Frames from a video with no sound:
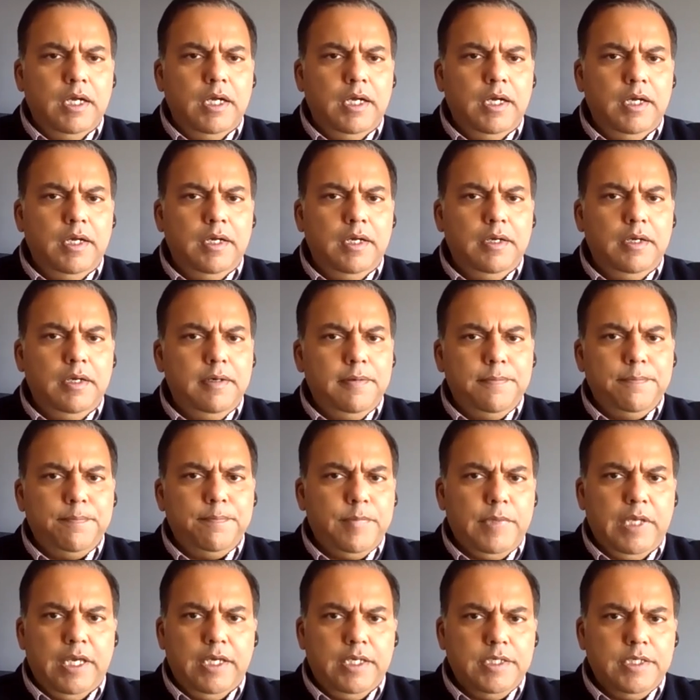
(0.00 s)

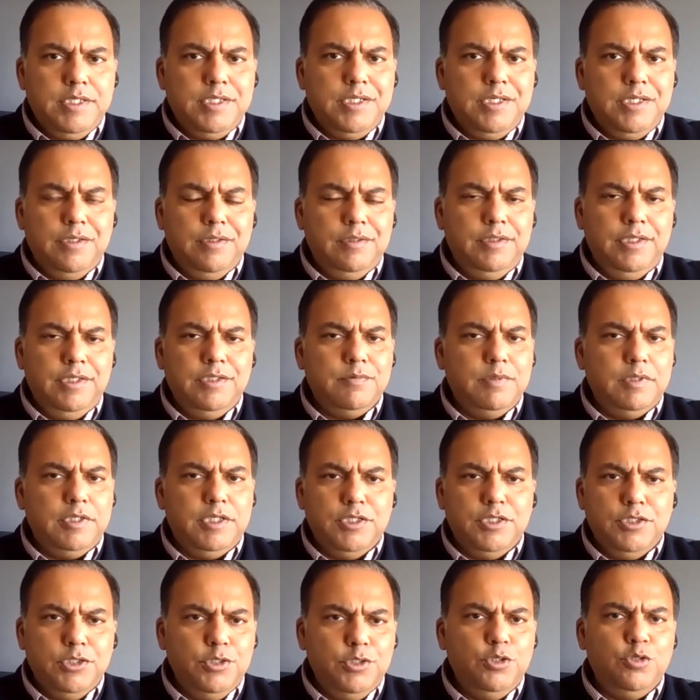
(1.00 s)
Um, and uh, these will
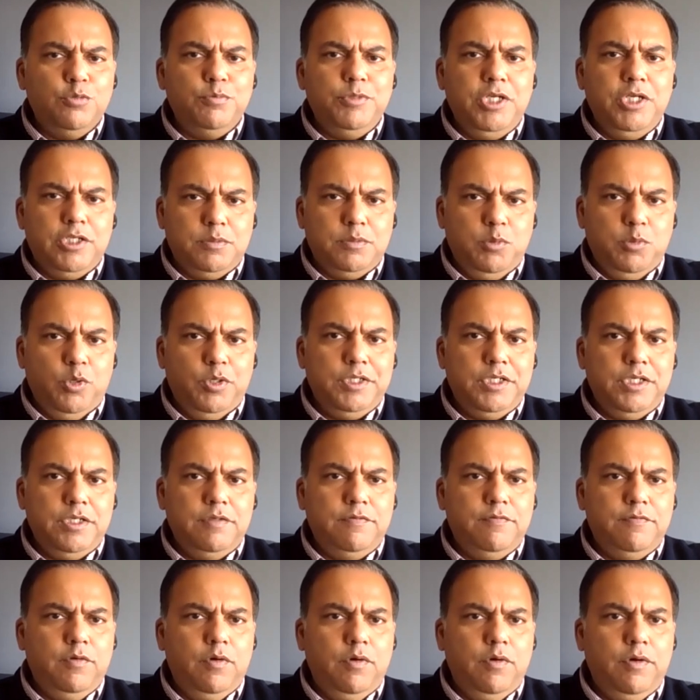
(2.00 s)
continue to be
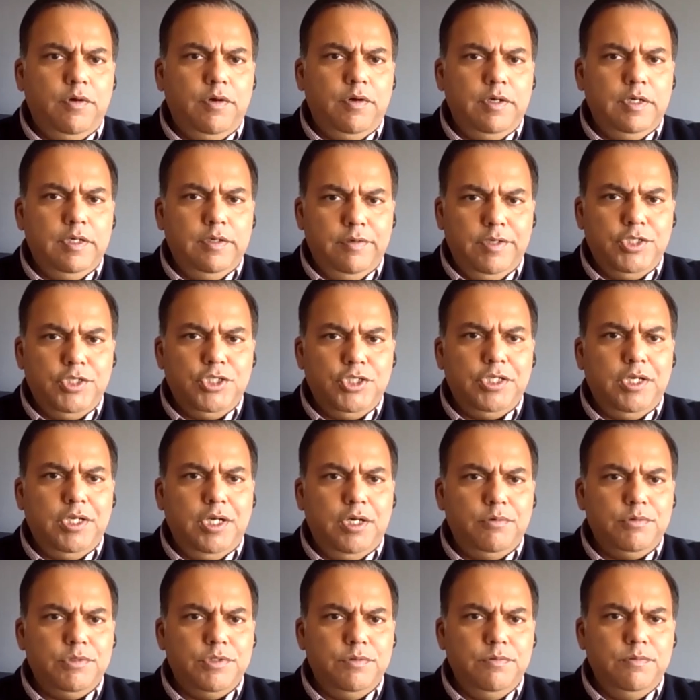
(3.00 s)
exploited for reaching
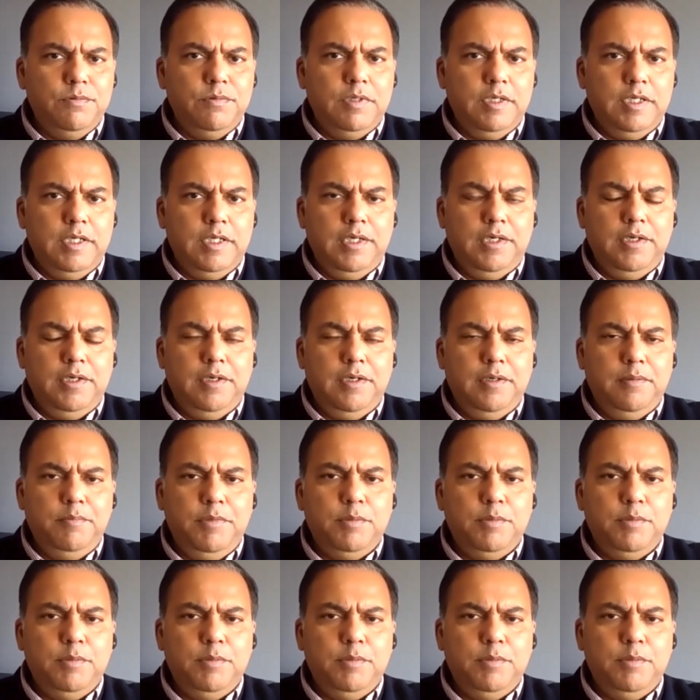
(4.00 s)
out to uh,